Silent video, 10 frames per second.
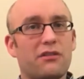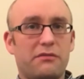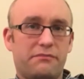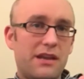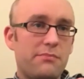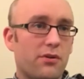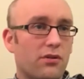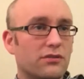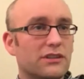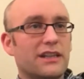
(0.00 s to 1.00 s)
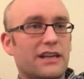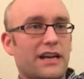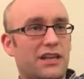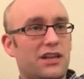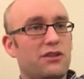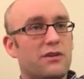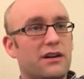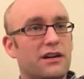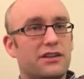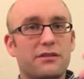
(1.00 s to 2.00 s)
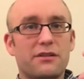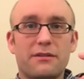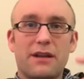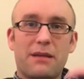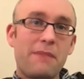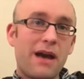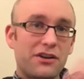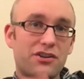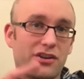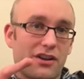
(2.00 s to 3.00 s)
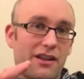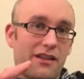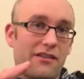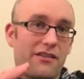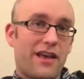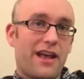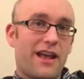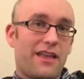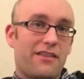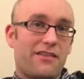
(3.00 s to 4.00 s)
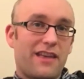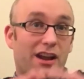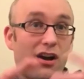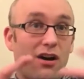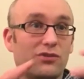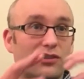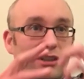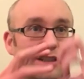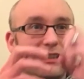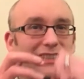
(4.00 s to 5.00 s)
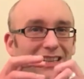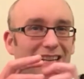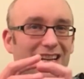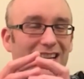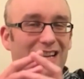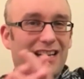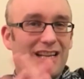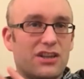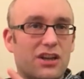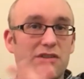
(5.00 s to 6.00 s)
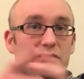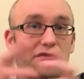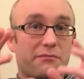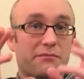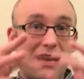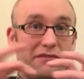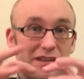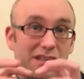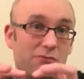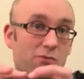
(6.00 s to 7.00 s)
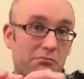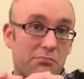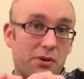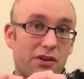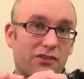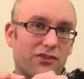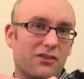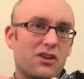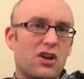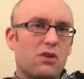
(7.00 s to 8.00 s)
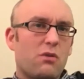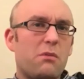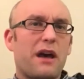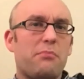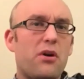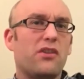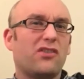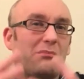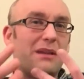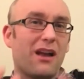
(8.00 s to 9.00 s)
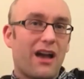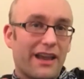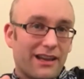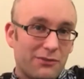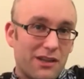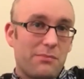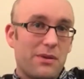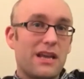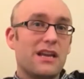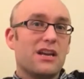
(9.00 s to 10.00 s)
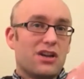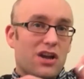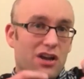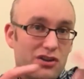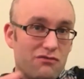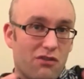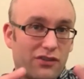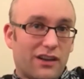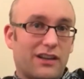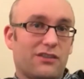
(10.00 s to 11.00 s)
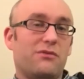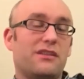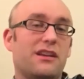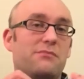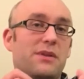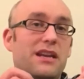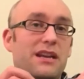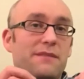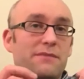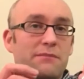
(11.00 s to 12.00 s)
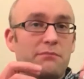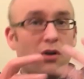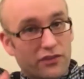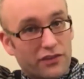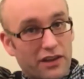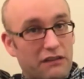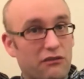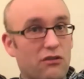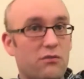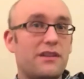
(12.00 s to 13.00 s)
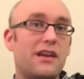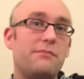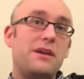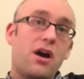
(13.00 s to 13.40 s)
group of people and you were to imagine their culture in terms of manifested in one person, what would that person be like? Would they be neurotic, or would they be positive, or would they be